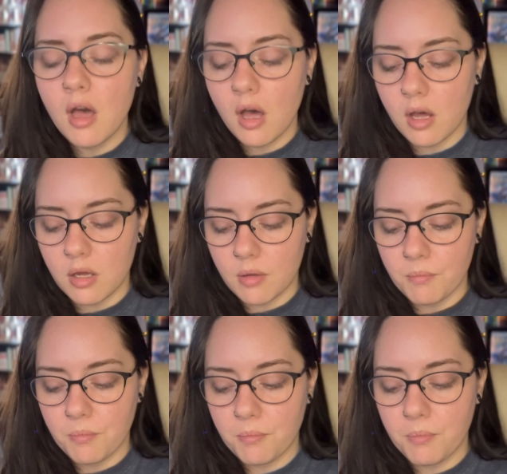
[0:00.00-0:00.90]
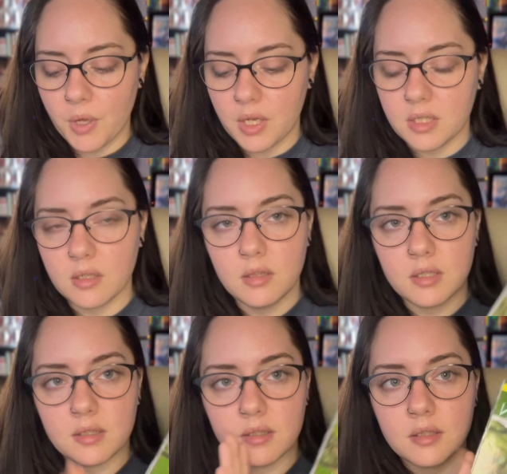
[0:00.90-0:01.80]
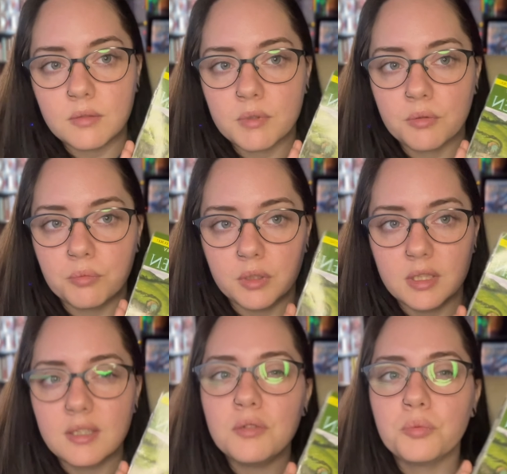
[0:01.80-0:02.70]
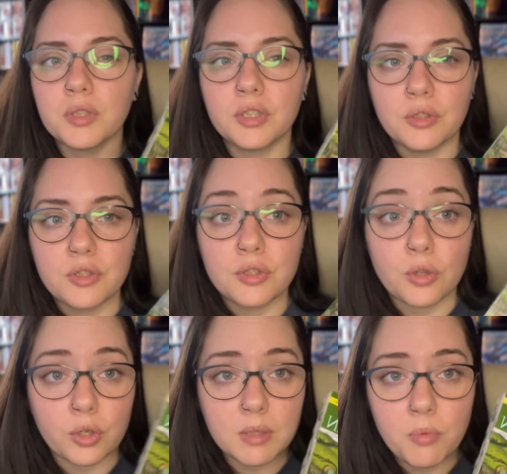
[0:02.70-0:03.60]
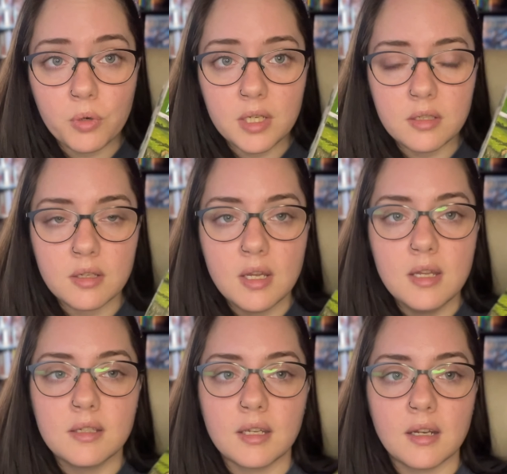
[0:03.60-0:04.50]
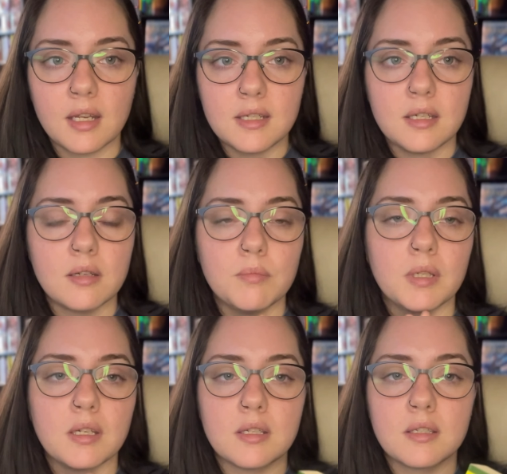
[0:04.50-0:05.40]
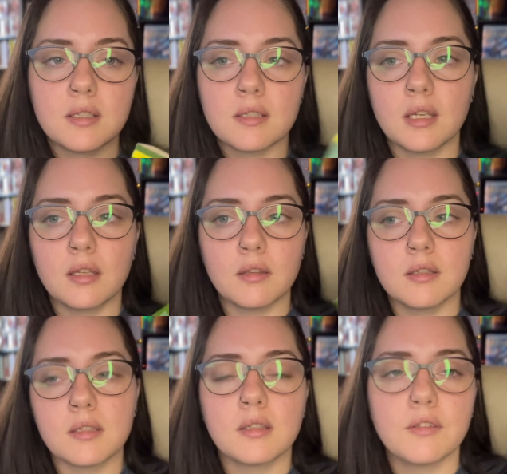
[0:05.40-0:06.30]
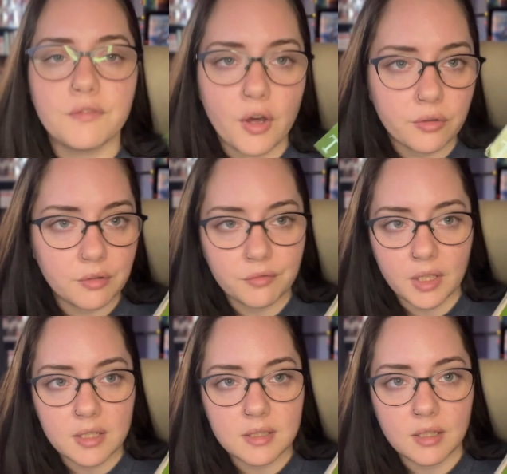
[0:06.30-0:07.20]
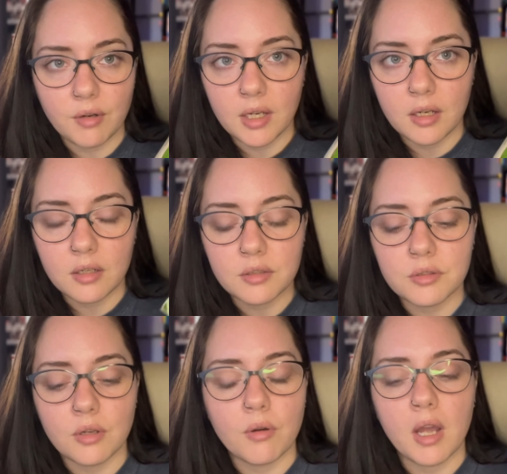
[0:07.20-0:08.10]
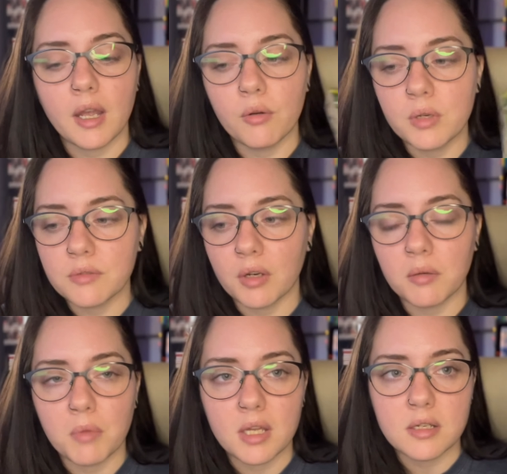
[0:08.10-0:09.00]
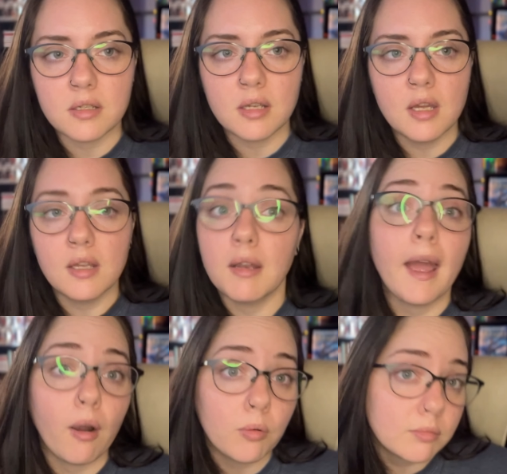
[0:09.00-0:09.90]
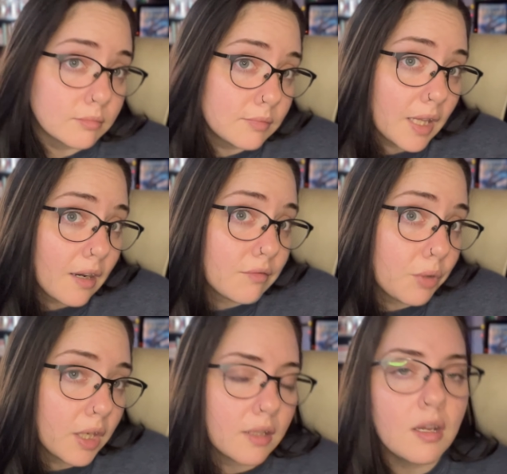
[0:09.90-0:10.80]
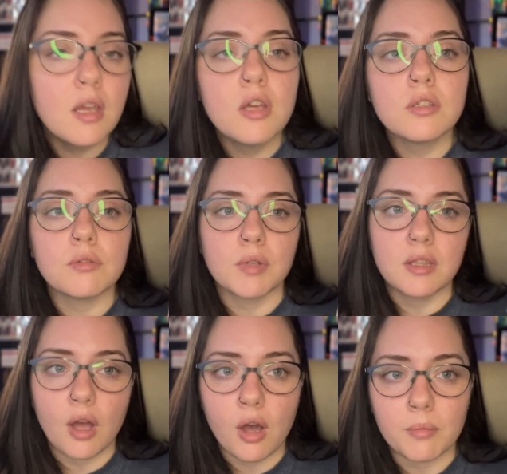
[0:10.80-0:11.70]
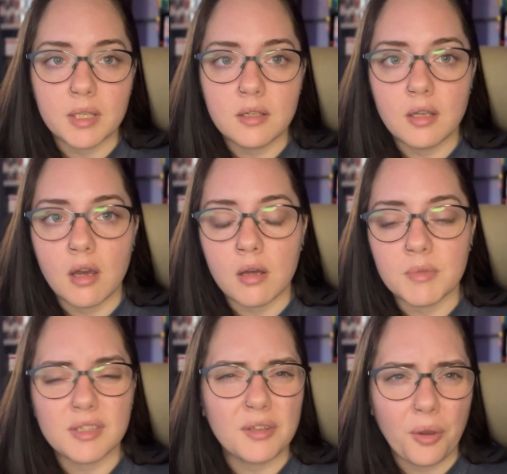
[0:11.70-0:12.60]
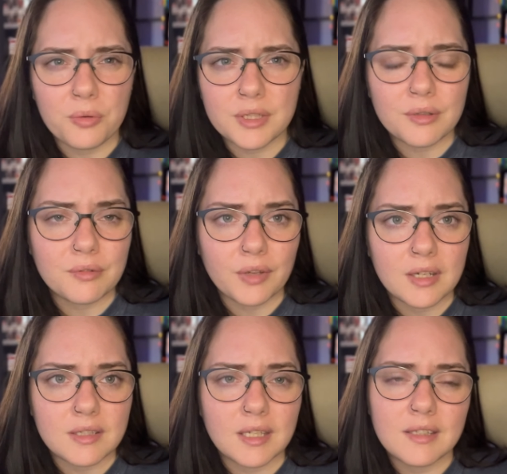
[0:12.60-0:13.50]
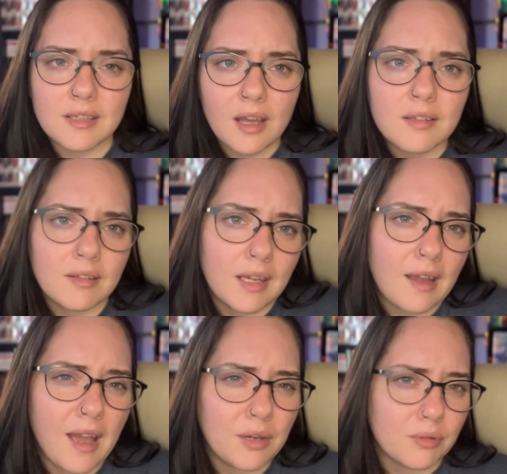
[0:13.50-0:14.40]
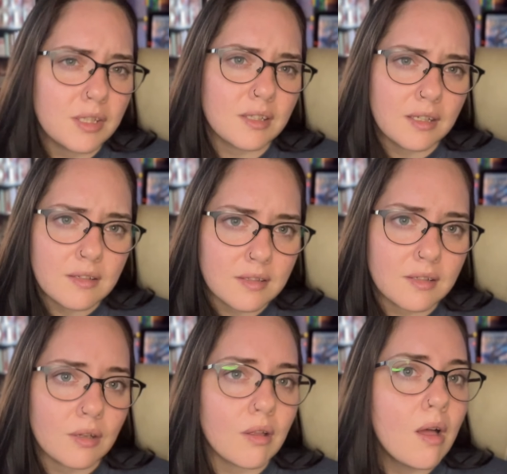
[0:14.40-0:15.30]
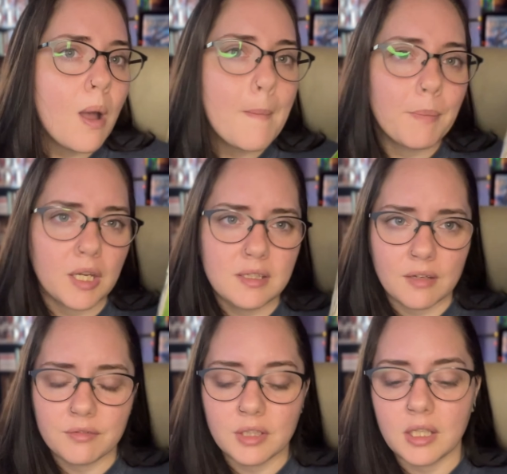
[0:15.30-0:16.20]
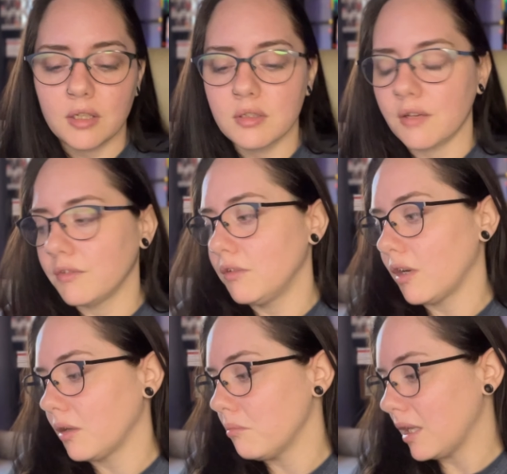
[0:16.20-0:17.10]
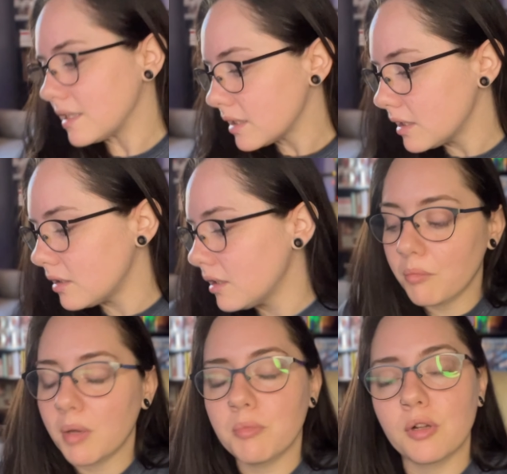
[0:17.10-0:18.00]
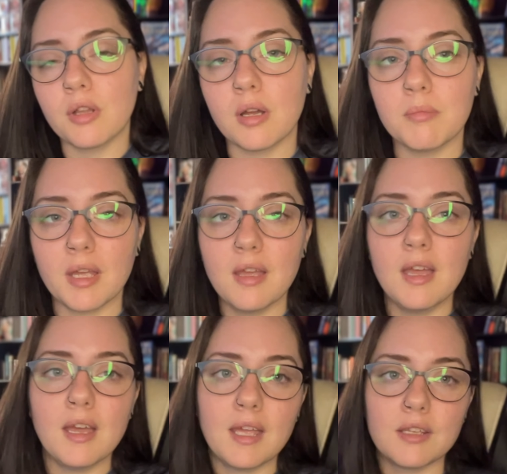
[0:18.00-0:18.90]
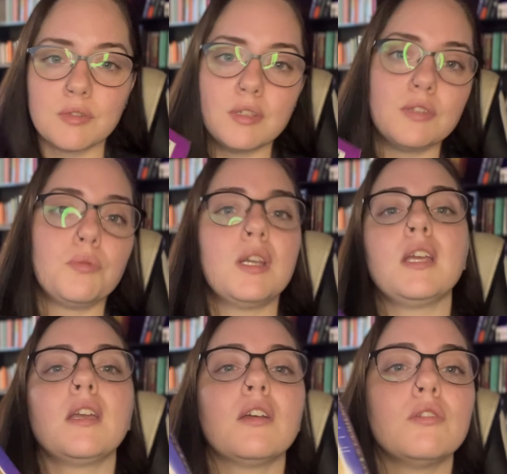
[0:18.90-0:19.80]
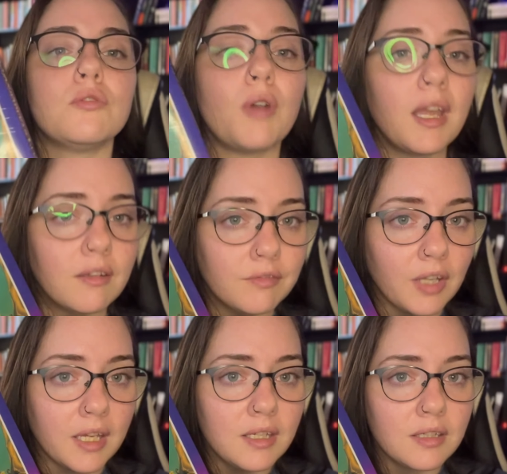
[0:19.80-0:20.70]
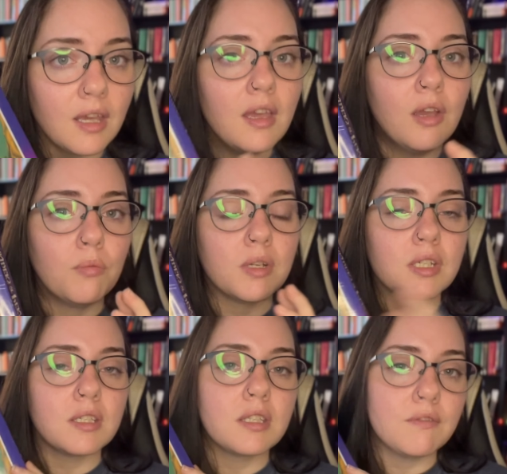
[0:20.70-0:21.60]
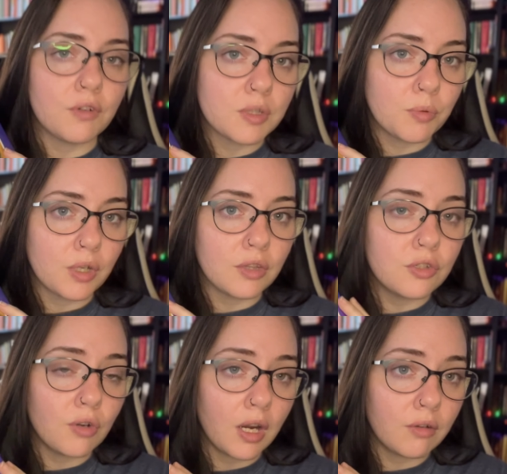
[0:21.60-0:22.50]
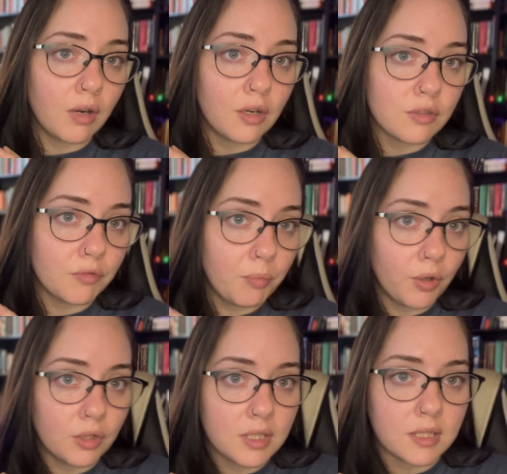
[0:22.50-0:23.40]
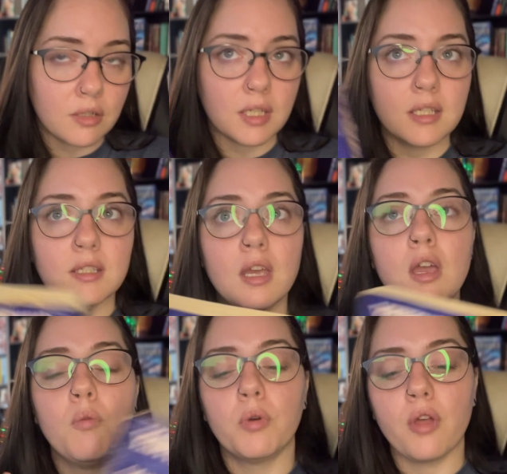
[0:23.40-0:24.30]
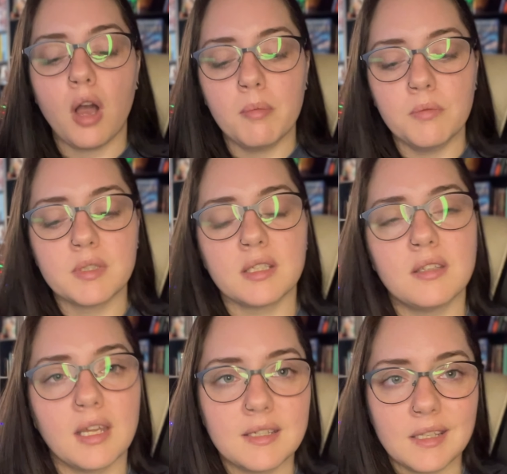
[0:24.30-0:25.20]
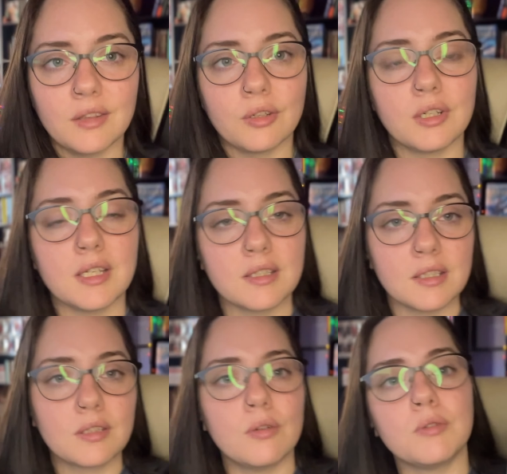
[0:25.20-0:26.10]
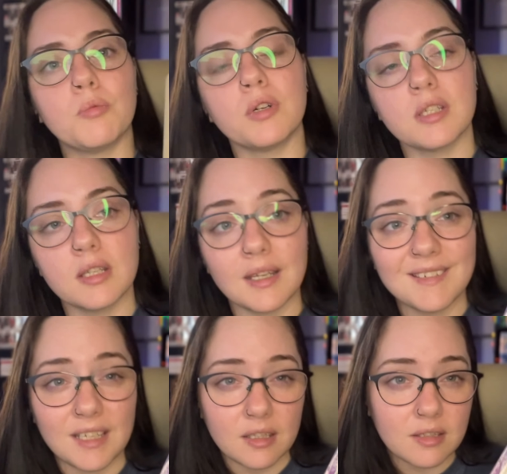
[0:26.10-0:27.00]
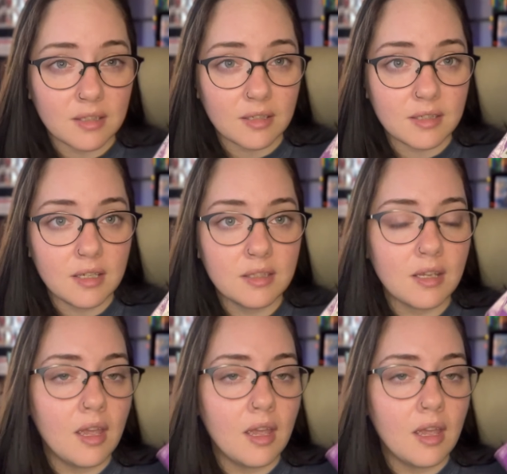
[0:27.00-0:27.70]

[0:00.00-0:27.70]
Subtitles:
But this is a really good starting point to get an idea, because this is the father of fantasy right here. So I always recommend, now that I've read it, to read The Hobbit. It's a cozy little fantasy. It's got high risk in it still, but I definitely recommend it. My book club is reading Dragonflight, which is the first book in the Dragon Riders of Pern series, where The Hobbit was the 1930s. This goes more into the 1960s.